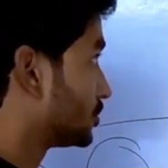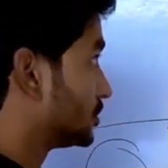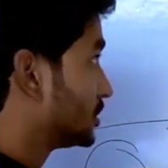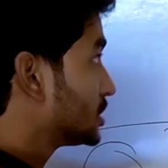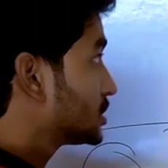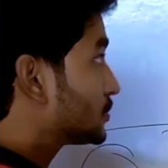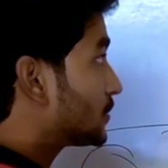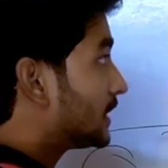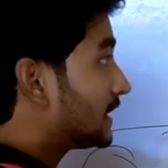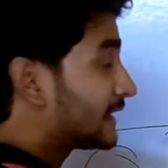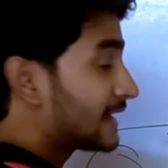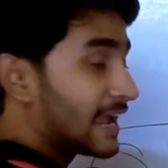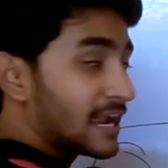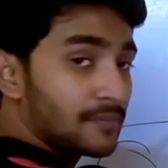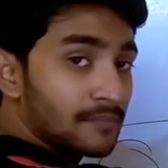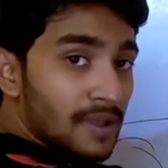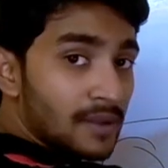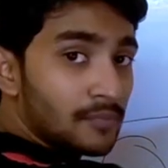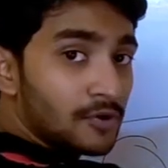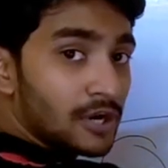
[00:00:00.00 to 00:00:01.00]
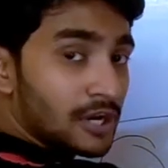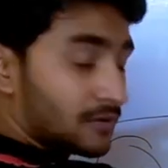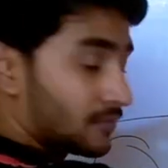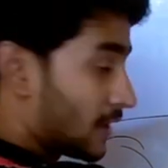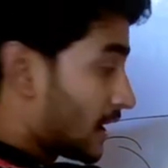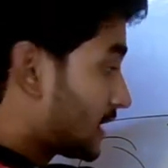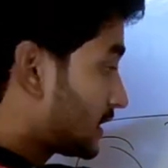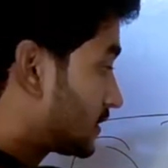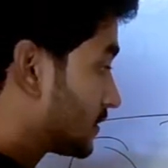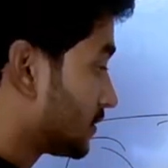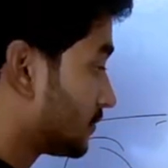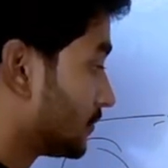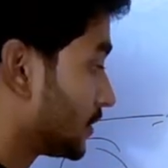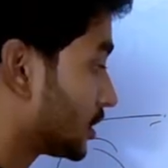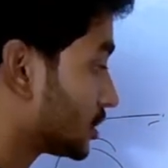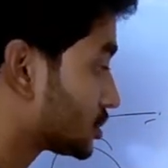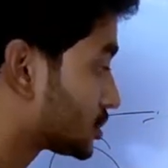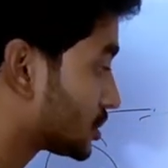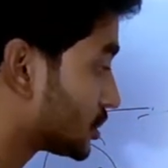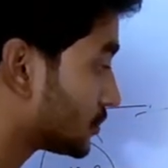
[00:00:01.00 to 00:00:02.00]
this will take memory, right?
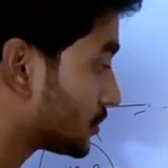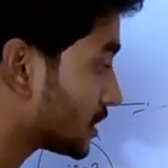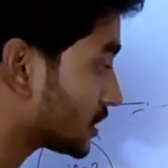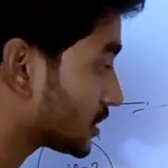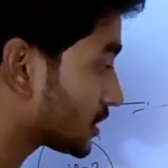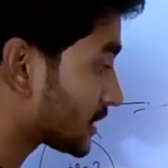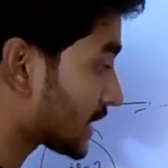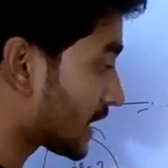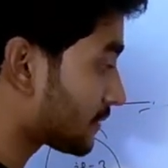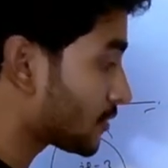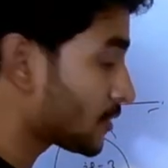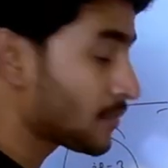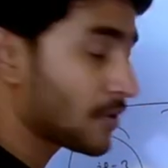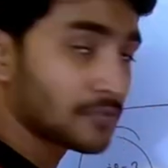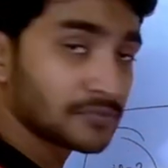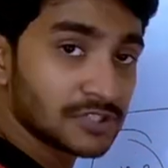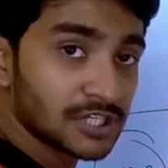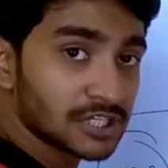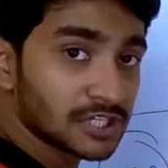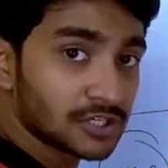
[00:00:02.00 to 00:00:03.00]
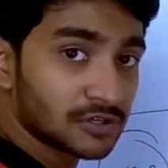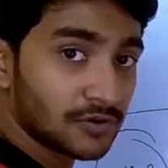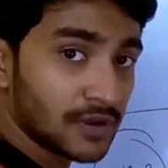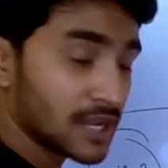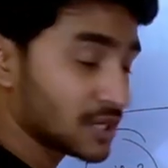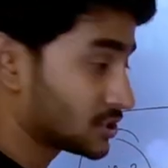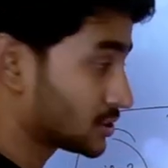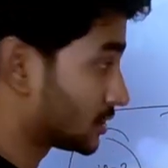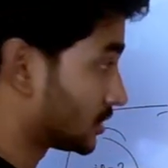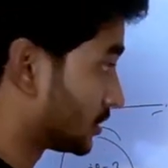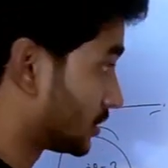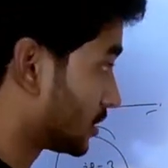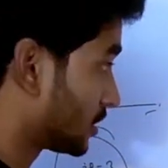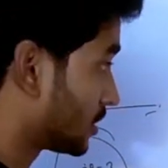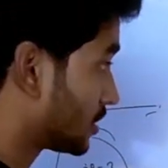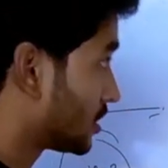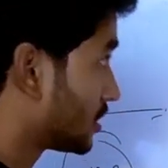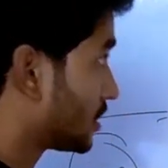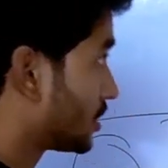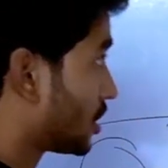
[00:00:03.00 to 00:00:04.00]
Because during the time of object creation,
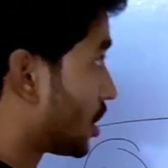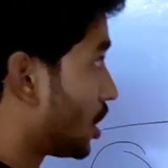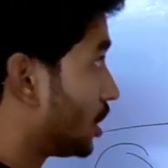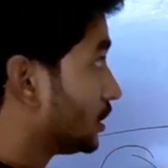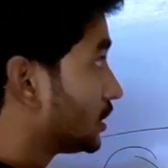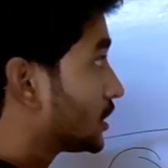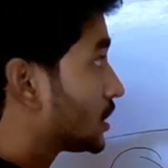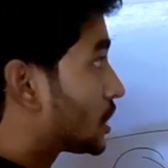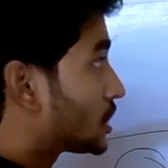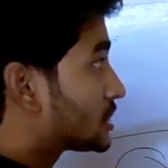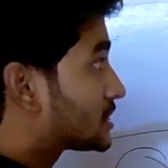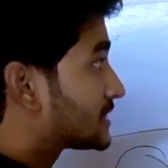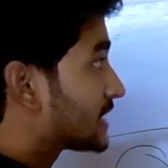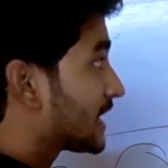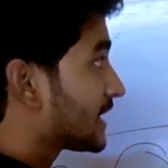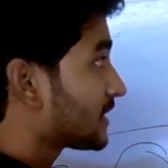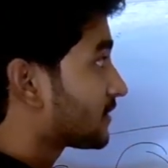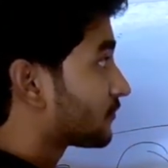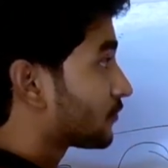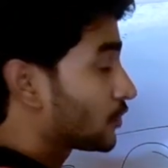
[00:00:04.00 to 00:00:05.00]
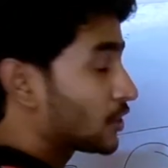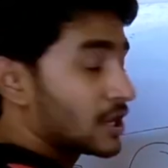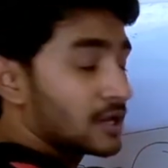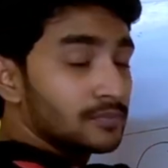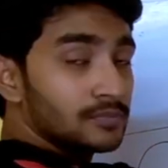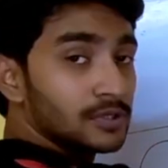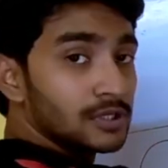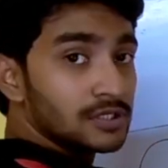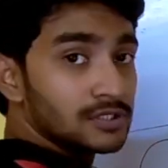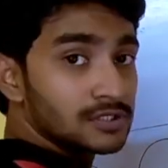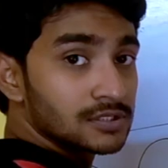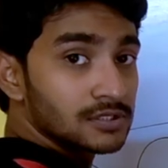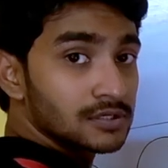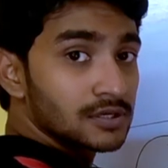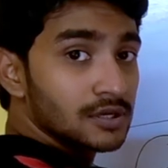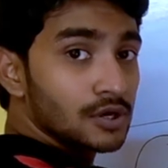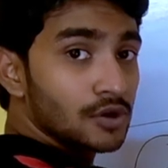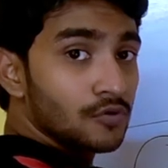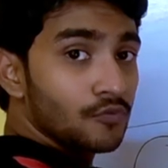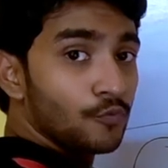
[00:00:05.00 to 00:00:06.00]
all the non-static variables
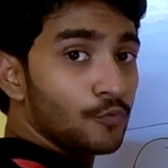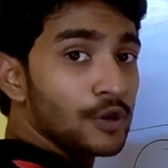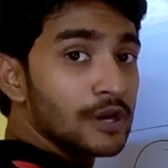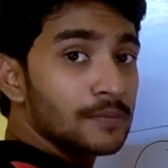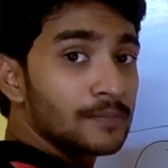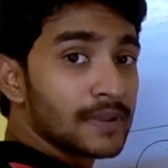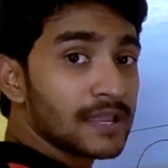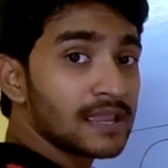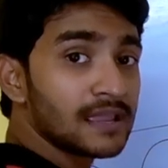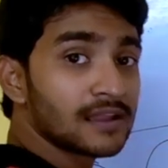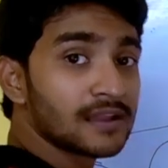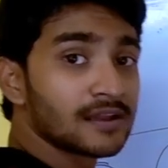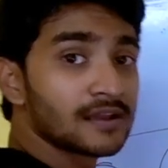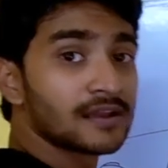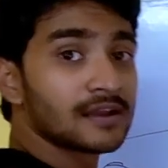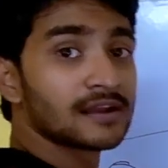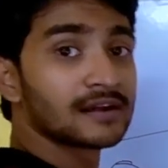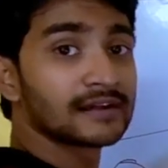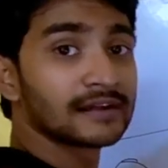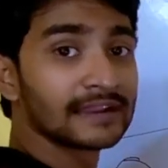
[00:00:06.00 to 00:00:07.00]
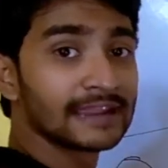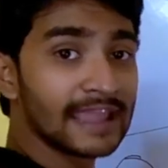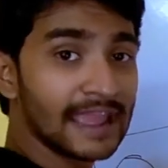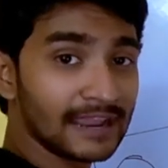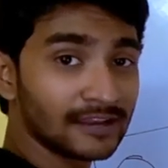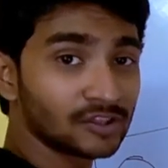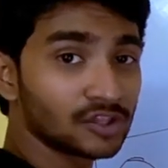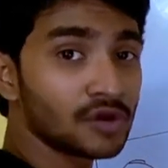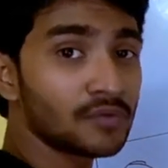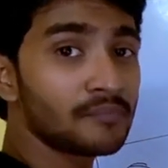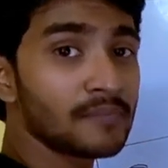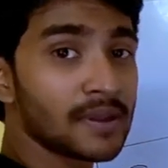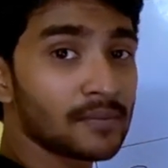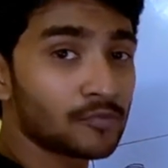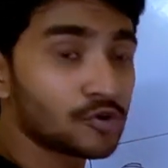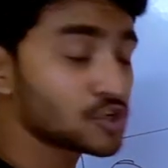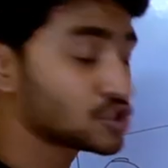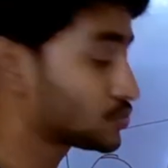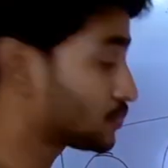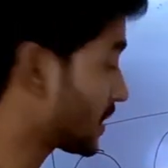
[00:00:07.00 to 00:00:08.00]
will be get the
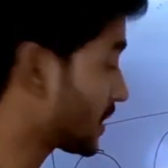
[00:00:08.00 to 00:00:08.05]
memory